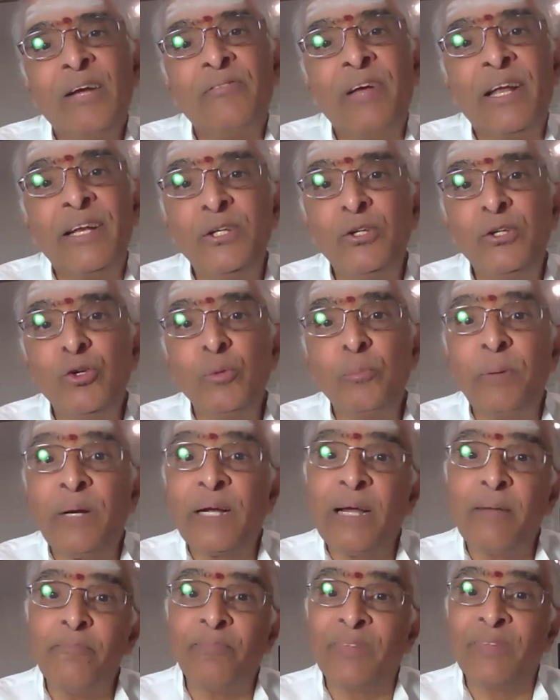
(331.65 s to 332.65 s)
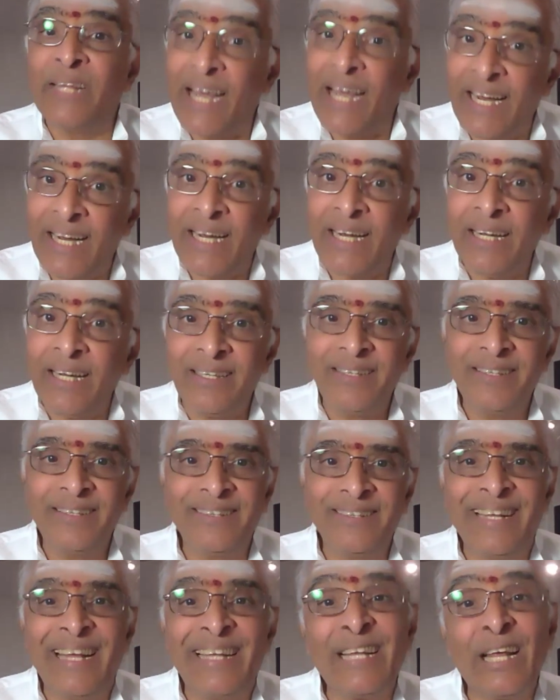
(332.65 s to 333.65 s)
when you become
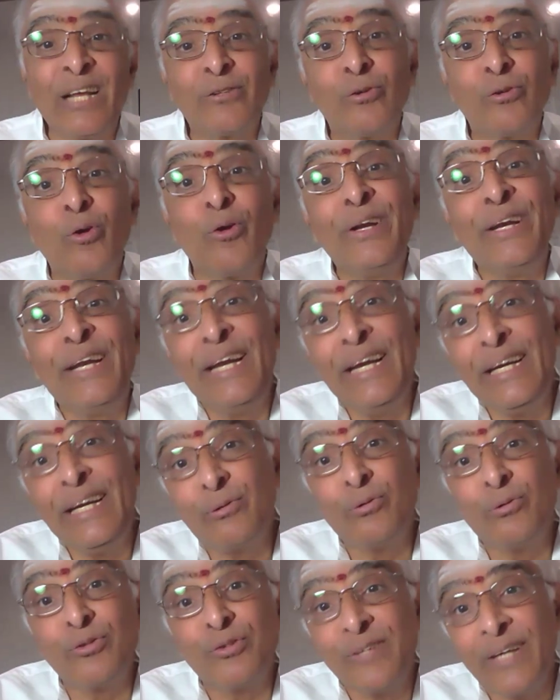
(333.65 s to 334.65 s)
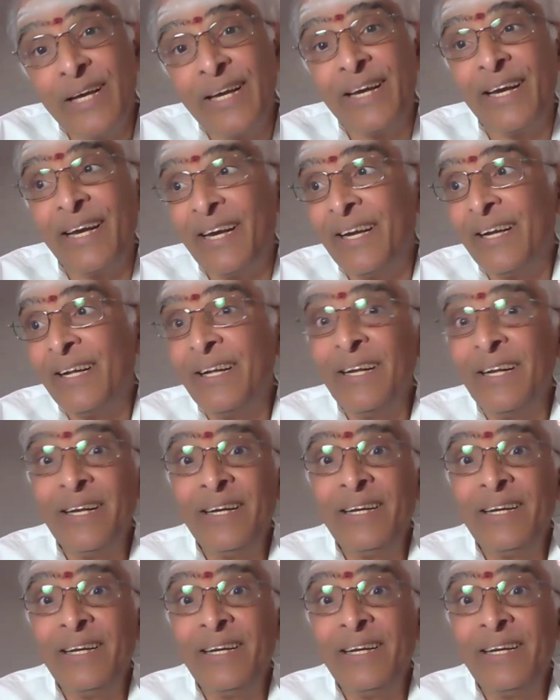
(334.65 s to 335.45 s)
that, then there is no need to say,